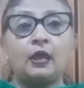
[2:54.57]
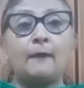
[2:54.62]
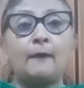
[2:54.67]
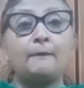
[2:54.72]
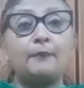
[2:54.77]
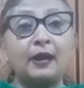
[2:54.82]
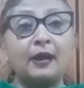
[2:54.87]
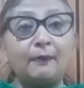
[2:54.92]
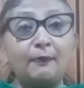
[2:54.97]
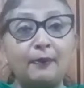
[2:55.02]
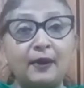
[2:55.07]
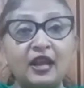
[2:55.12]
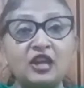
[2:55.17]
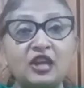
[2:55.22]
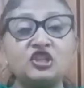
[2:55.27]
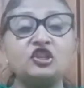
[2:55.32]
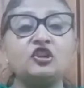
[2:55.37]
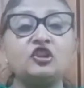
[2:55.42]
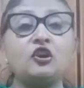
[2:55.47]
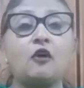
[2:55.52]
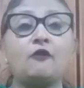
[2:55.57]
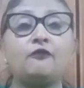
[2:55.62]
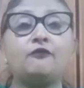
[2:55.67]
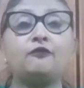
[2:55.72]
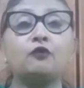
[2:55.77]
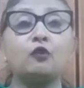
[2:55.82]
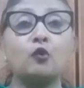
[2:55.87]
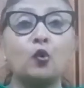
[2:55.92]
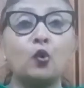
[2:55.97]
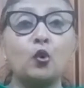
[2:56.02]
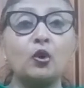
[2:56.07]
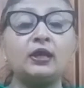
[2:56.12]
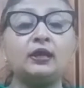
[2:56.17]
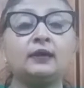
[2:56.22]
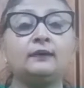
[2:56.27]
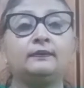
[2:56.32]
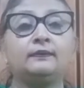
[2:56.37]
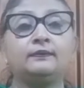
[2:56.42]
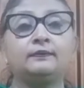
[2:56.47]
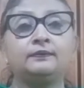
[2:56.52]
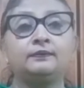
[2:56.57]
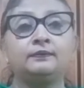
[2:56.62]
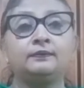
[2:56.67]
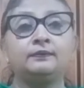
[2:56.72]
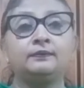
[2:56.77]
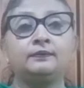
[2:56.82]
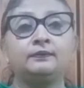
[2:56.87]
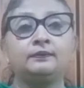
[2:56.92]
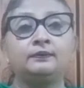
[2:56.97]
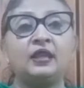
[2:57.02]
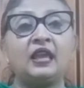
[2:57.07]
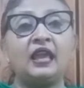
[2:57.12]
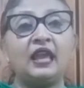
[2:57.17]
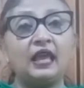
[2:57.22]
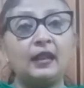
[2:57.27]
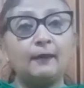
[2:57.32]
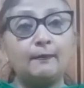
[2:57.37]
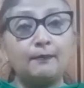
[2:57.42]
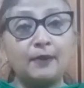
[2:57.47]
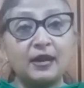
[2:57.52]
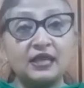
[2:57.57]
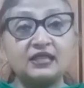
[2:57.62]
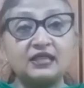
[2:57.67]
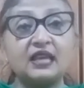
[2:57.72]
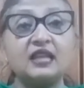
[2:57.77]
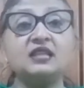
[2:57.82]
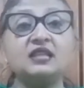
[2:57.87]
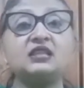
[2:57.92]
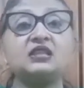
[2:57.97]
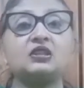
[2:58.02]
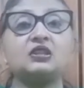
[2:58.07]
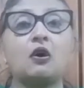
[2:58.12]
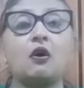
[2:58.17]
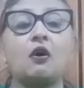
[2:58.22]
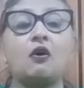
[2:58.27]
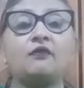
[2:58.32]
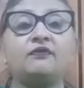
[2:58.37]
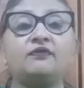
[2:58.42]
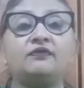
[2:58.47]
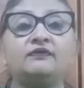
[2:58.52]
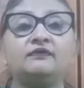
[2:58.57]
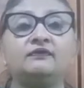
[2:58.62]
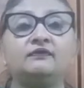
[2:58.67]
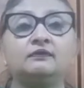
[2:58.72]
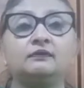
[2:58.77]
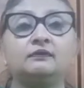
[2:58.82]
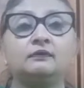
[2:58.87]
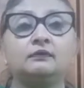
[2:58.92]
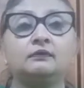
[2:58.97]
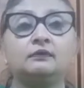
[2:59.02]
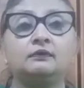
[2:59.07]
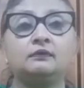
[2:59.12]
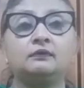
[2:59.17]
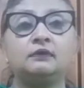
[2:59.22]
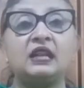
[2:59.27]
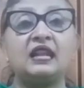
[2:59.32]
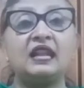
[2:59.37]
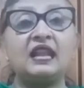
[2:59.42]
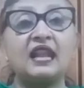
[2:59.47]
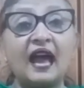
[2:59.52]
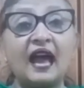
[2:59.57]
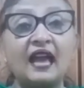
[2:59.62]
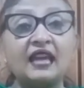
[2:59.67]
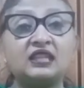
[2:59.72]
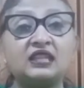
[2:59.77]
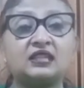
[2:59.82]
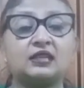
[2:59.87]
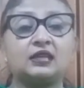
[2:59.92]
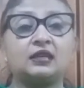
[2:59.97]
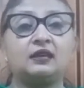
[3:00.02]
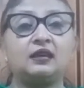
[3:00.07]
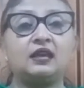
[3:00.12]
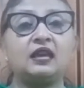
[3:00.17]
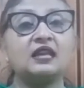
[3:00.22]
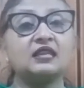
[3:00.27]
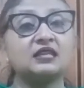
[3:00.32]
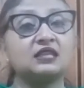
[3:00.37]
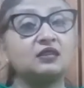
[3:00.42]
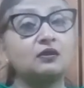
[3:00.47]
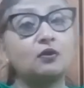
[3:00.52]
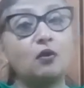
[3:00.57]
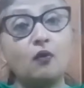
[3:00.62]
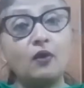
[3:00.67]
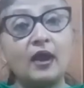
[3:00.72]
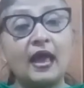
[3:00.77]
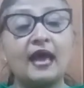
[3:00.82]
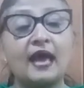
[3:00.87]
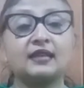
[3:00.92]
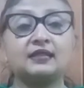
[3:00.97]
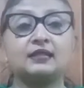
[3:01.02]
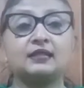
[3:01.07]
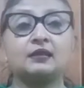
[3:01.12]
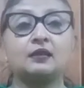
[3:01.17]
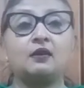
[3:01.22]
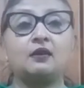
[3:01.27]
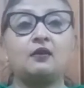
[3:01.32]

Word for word: preparation of food in presence of light is known as